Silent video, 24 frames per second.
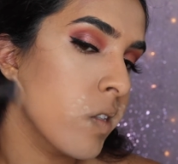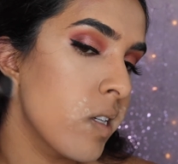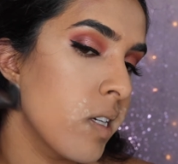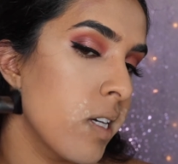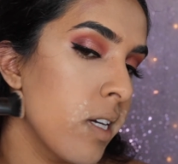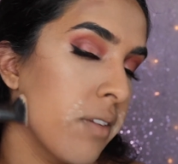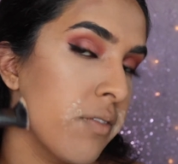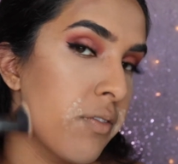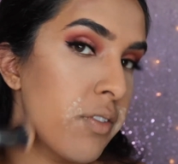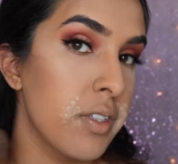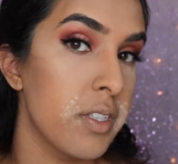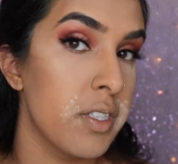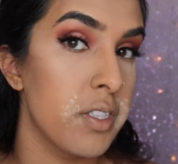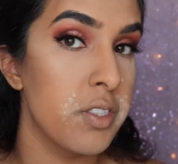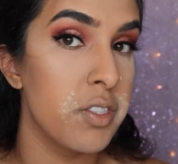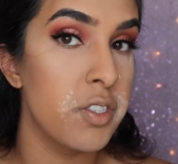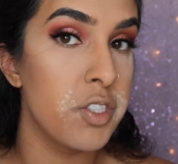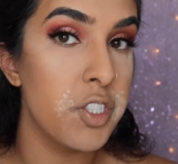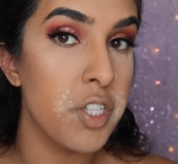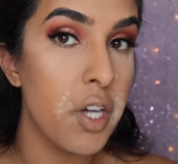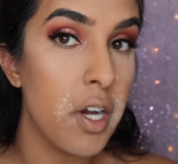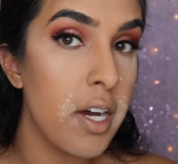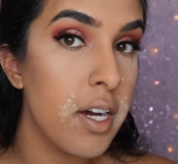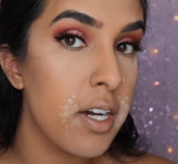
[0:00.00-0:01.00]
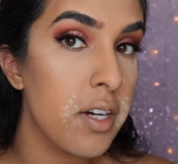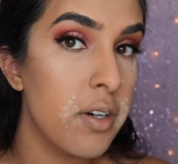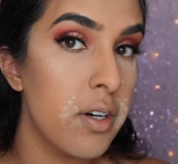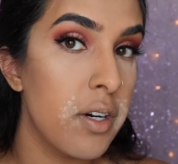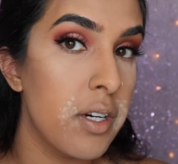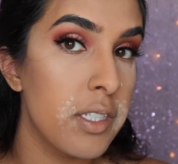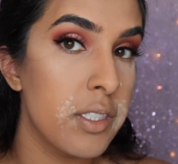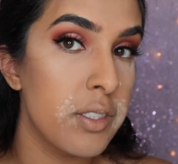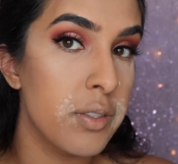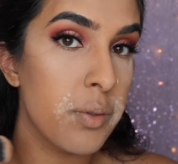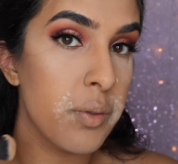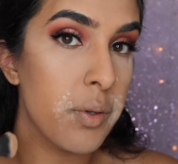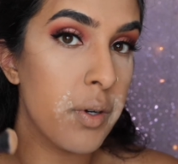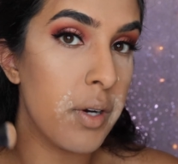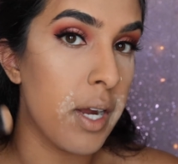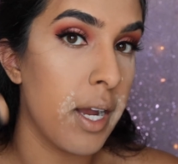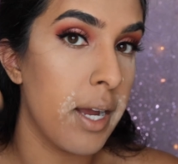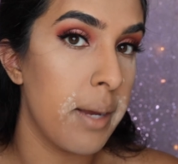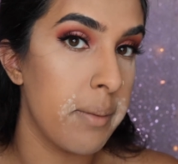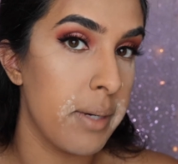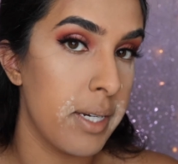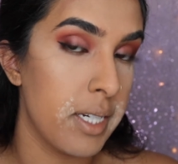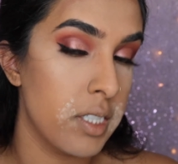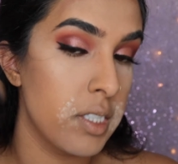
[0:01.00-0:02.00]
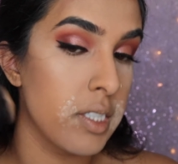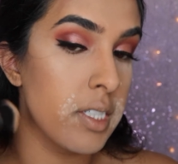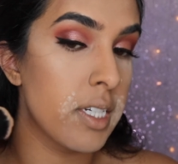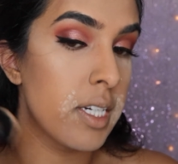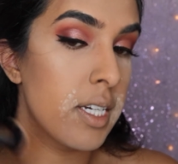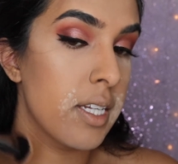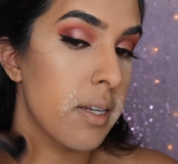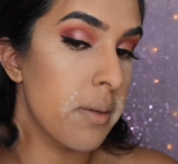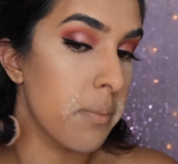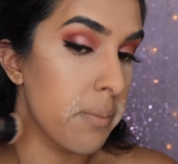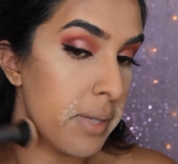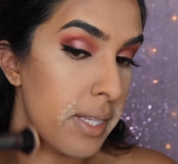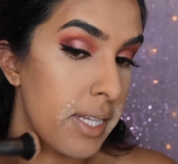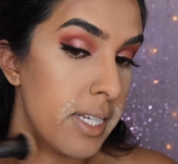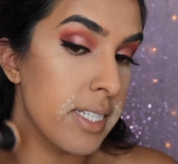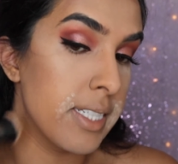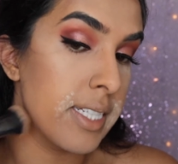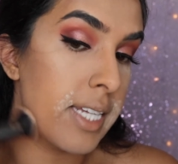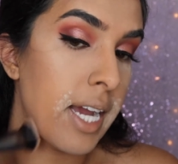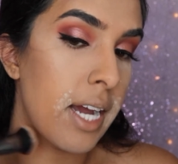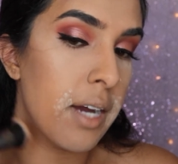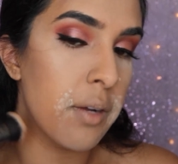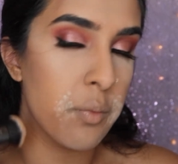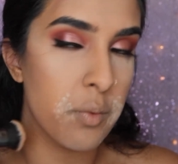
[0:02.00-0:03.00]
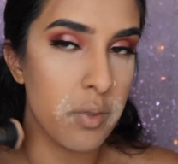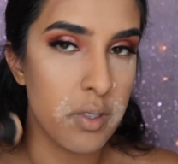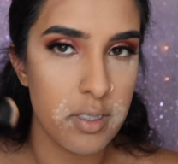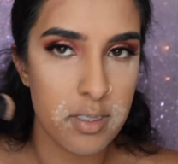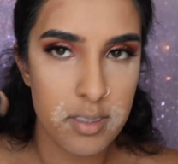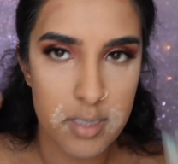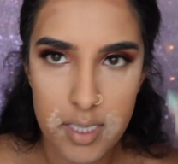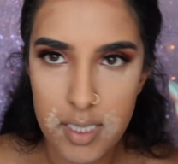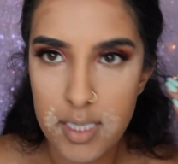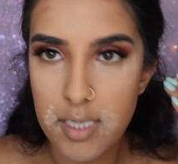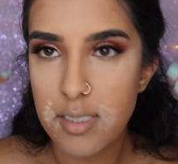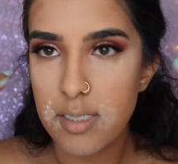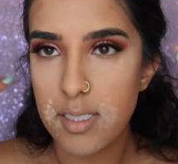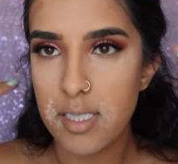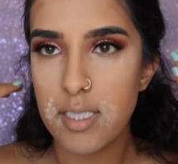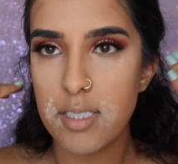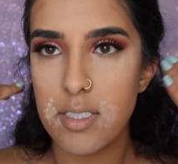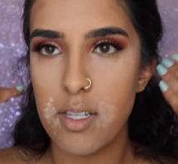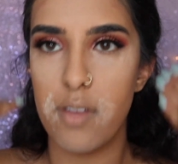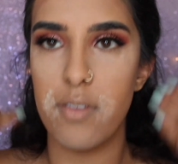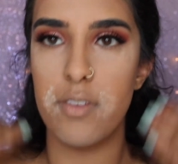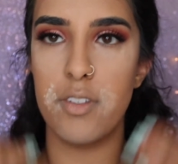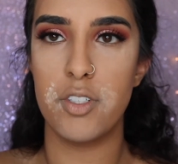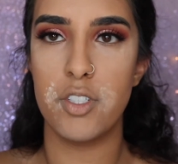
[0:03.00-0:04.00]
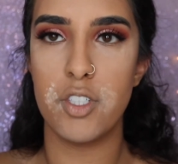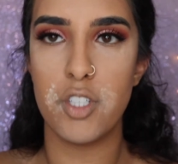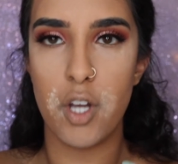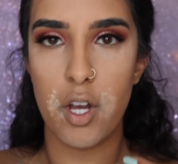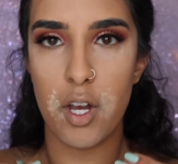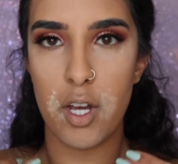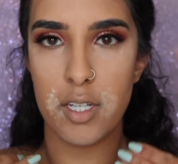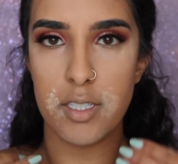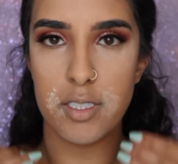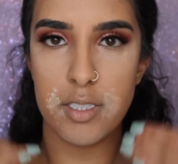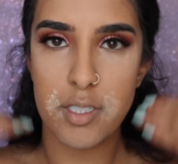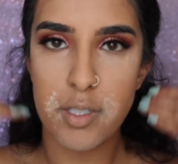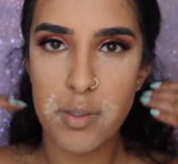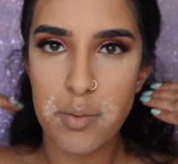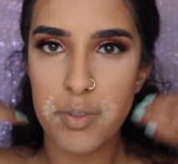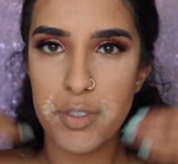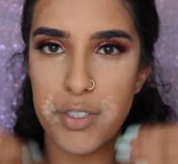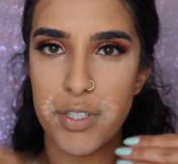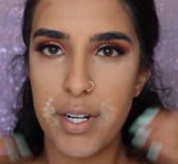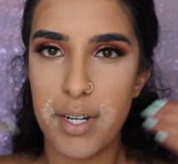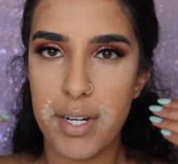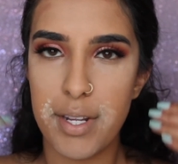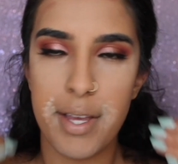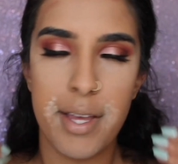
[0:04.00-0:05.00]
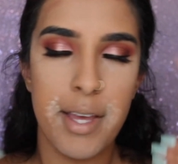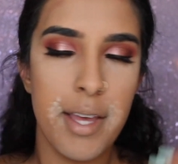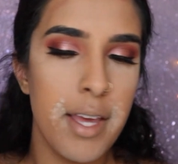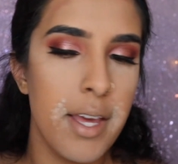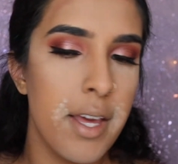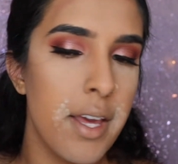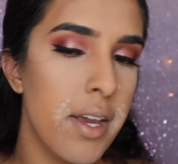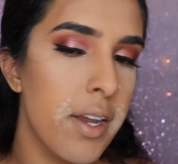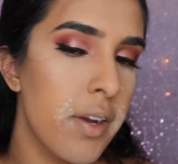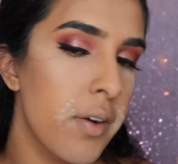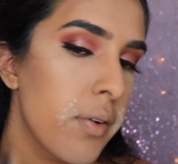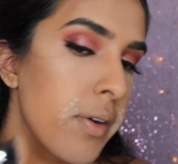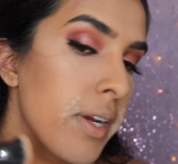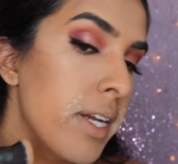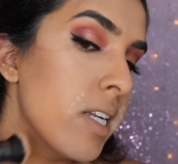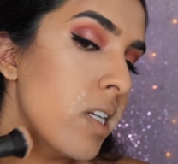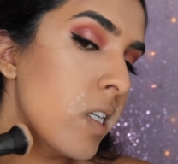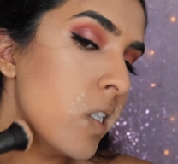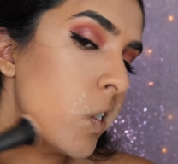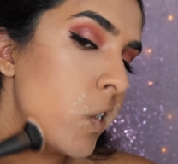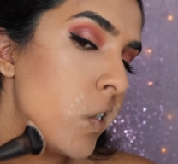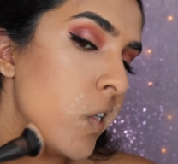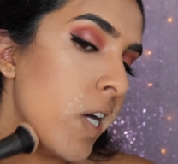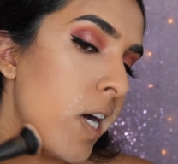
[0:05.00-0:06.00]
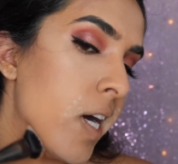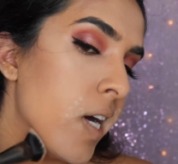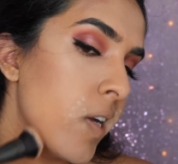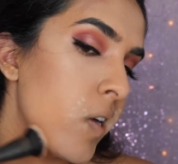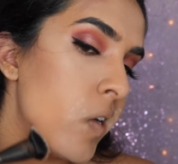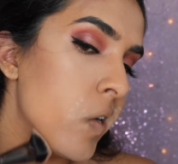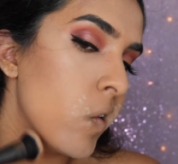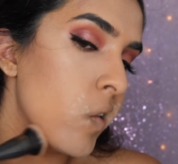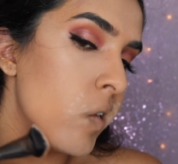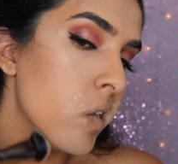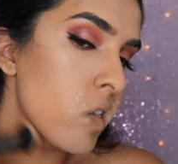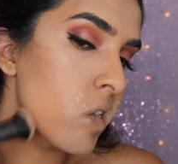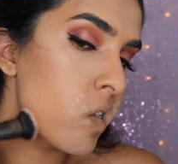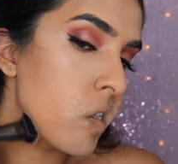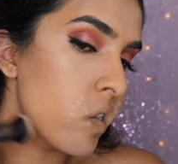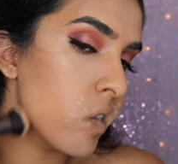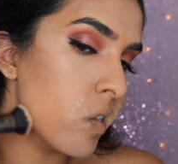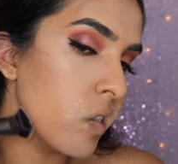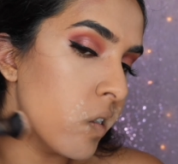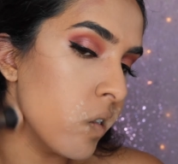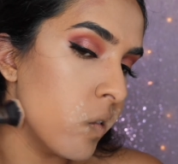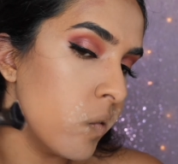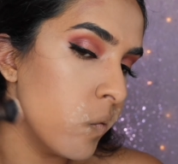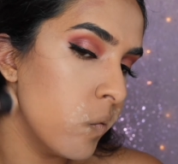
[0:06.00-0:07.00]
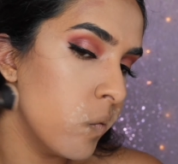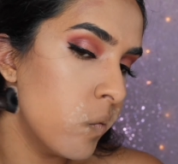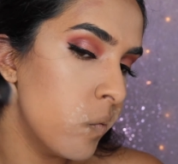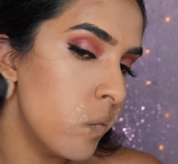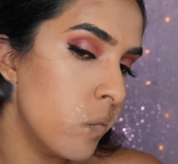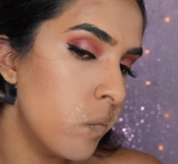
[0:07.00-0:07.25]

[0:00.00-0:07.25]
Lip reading: And for this jaw contour, I'm actually gonna blend downwards because it's on the jaw, so we're trying to create a shadow, you know?